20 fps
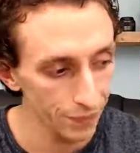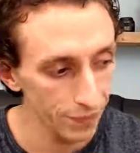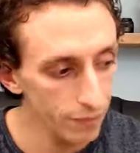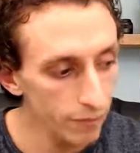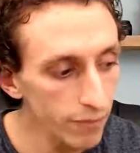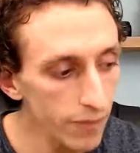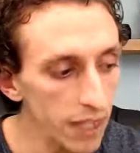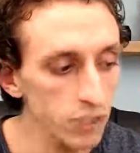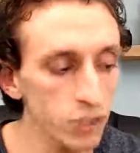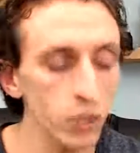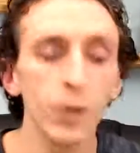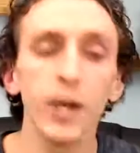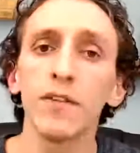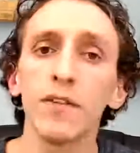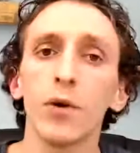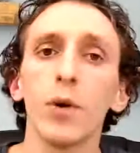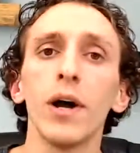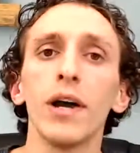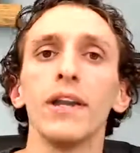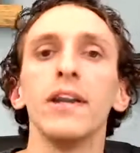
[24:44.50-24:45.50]
So hey
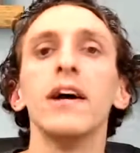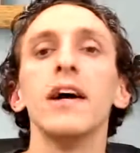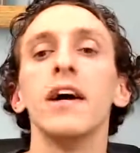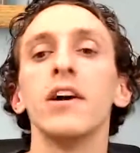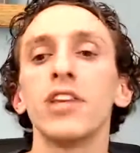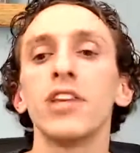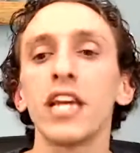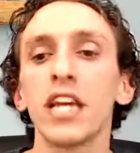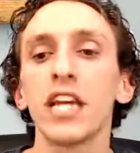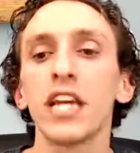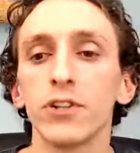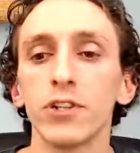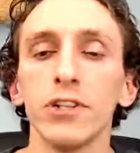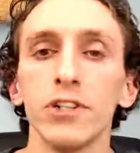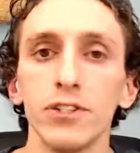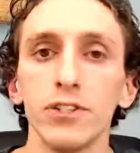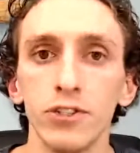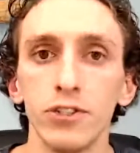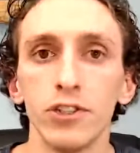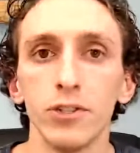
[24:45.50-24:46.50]
everyone, thank you for doing
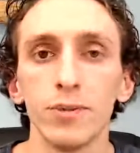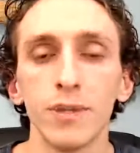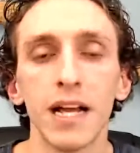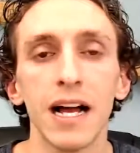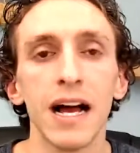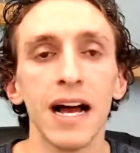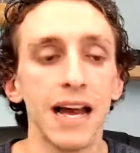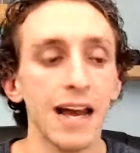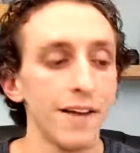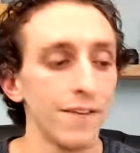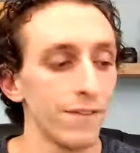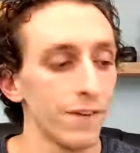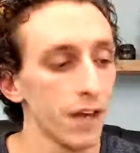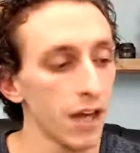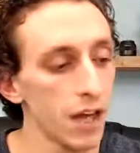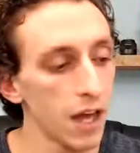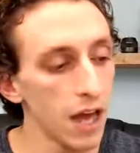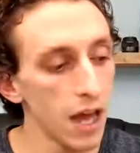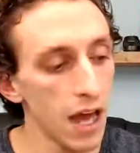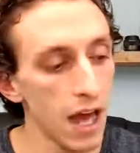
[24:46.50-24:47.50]
this YouTube live.
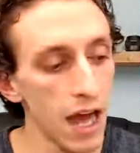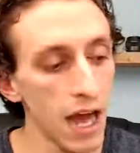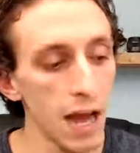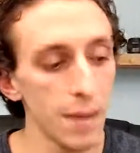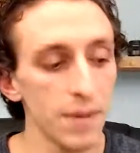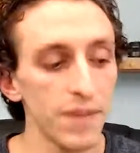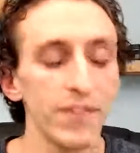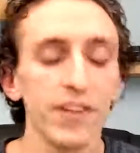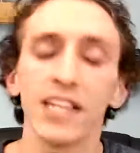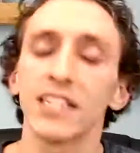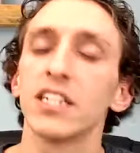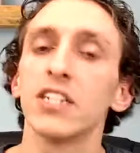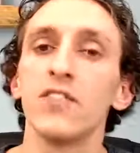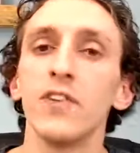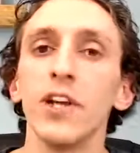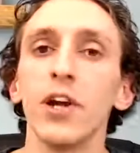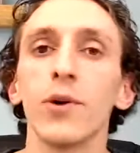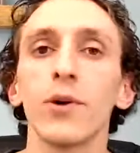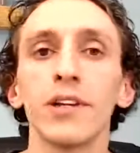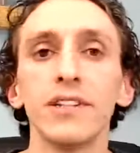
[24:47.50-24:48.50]
If you like this
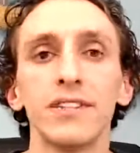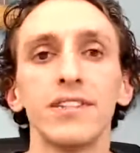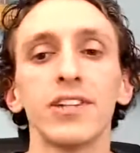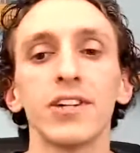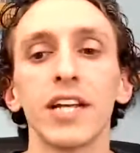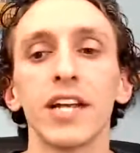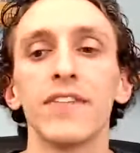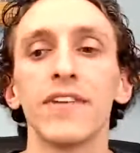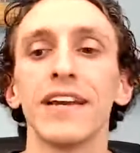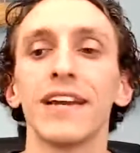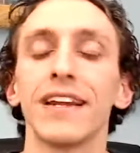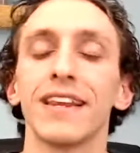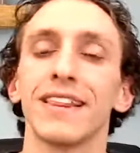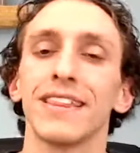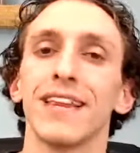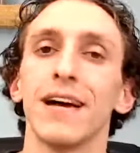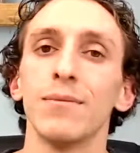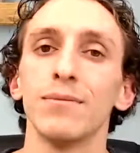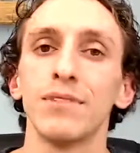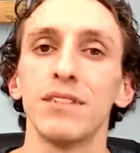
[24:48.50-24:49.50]
video, consider giving it a
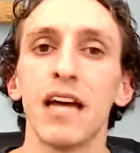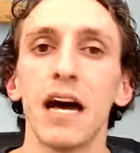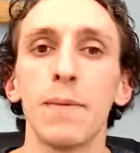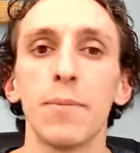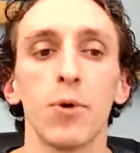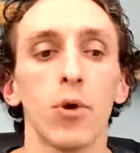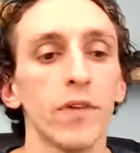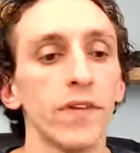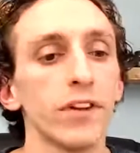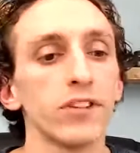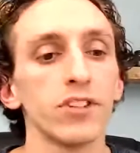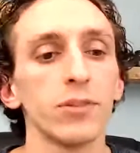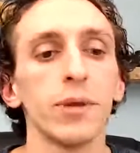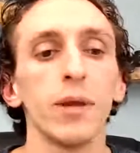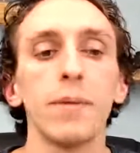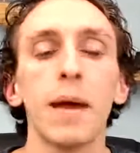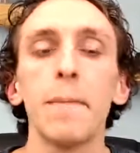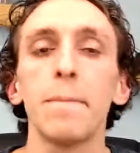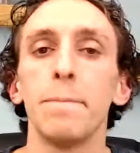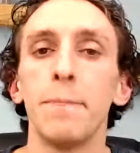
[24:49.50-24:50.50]
thumbs up, or if you know somebody
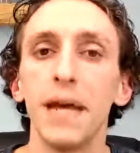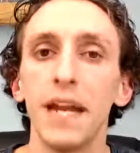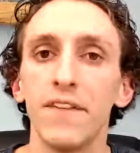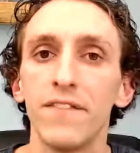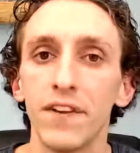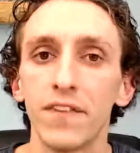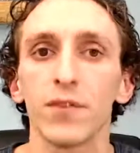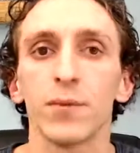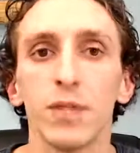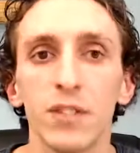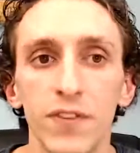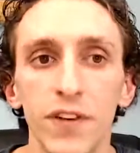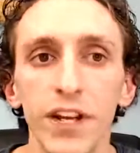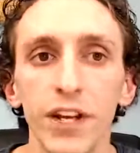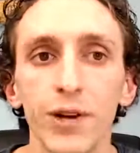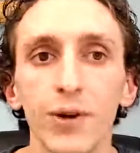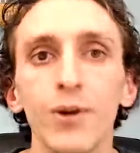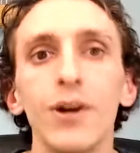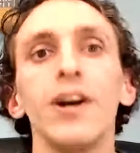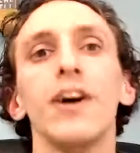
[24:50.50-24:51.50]
might benefit from this
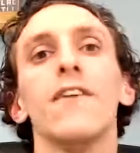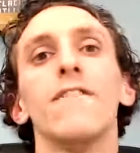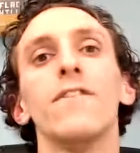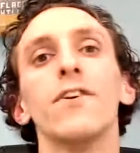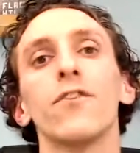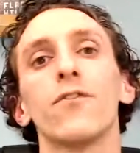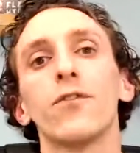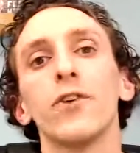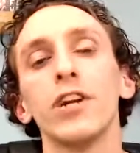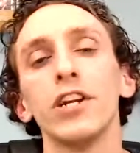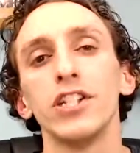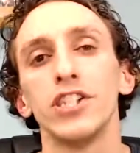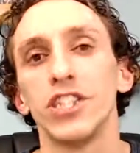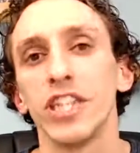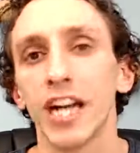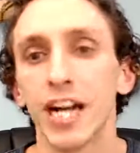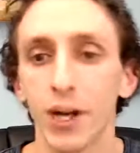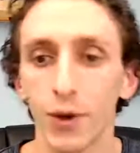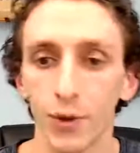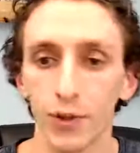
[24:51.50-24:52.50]
video, feel free to
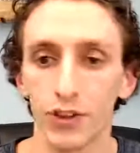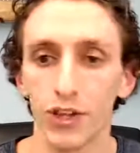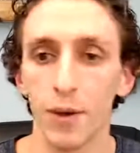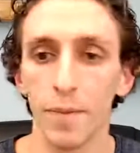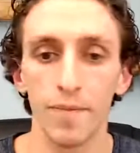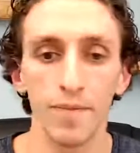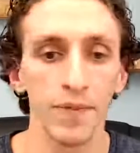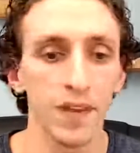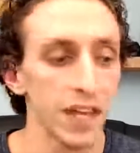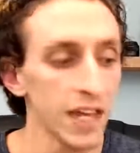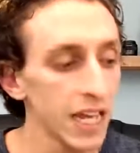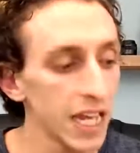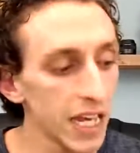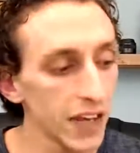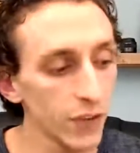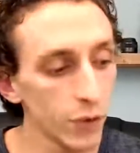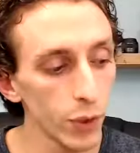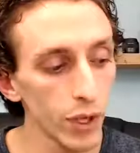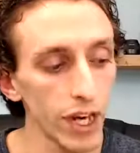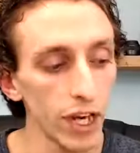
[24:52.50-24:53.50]
share it with them. And
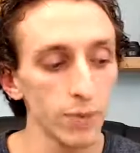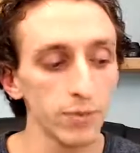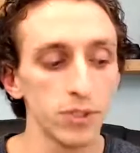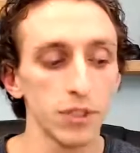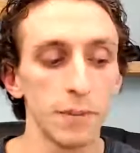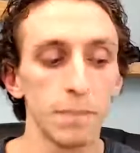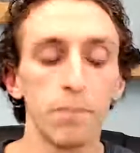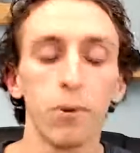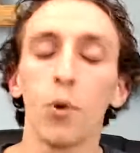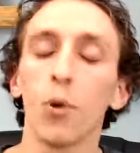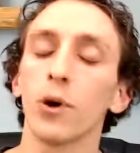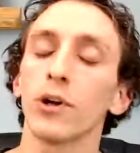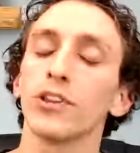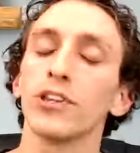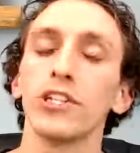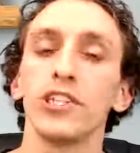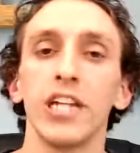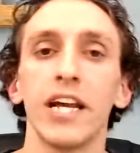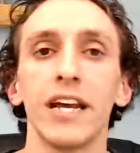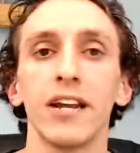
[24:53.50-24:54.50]
if you want to help support the
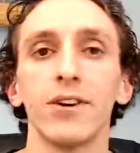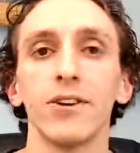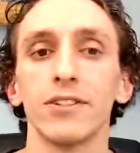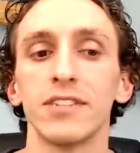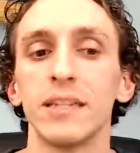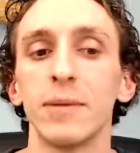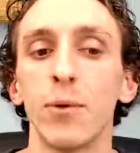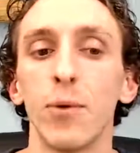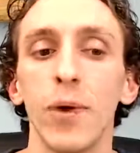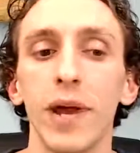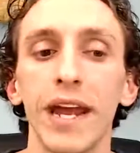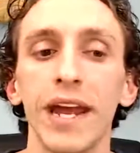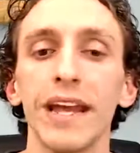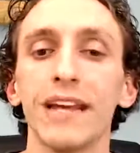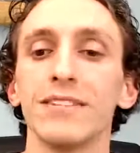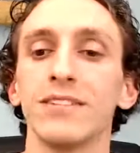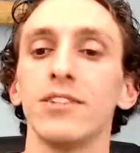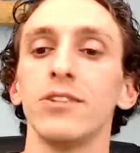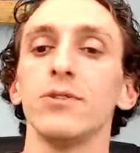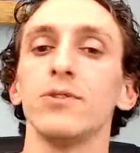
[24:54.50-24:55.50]
channel, a simple way
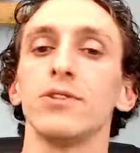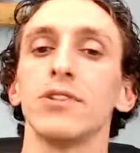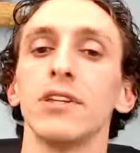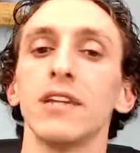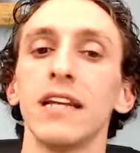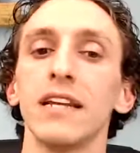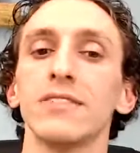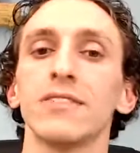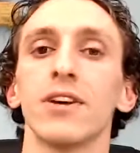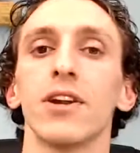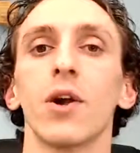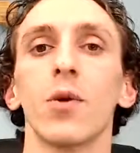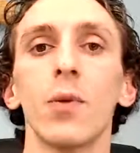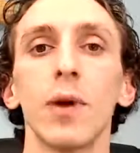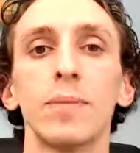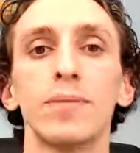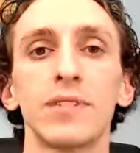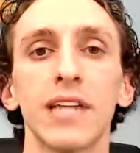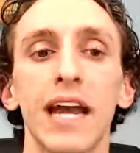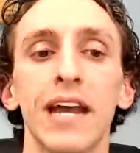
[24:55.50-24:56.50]
is to use the links on our
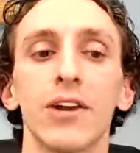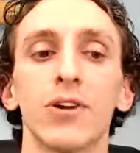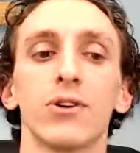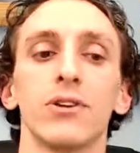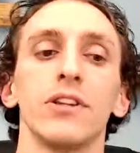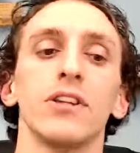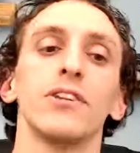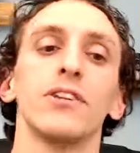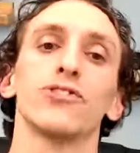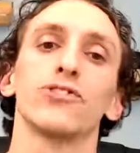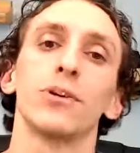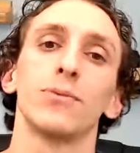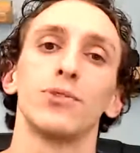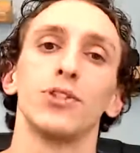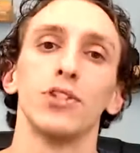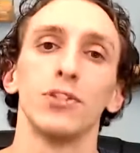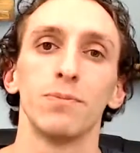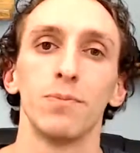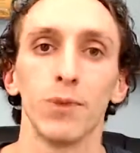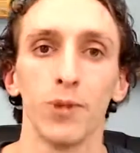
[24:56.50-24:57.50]
website or in the
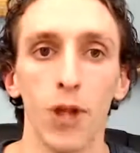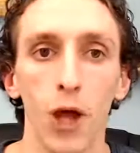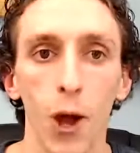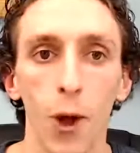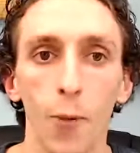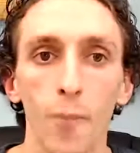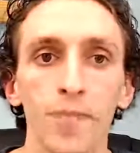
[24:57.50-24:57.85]
descriptions below.